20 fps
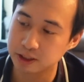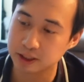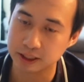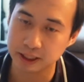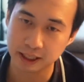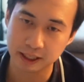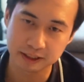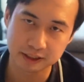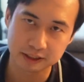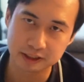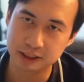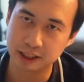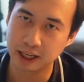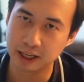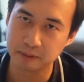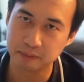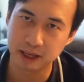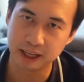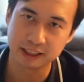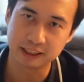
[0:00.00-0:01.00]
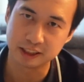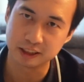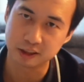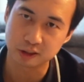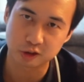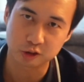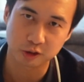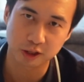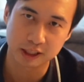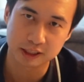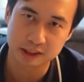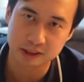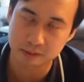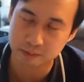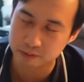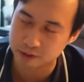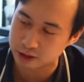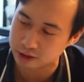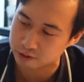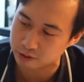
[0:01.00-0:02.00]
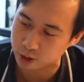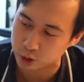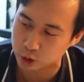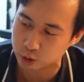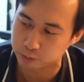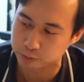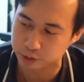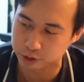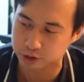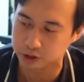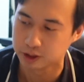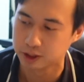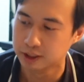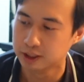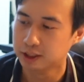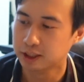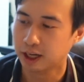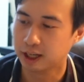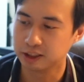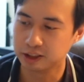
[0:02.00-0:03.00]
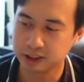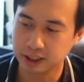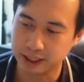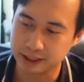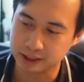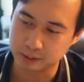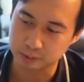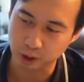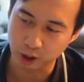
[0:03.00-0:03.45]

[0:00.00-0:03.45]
Again, it's kind of my idea to try some of these vegetables. I just had some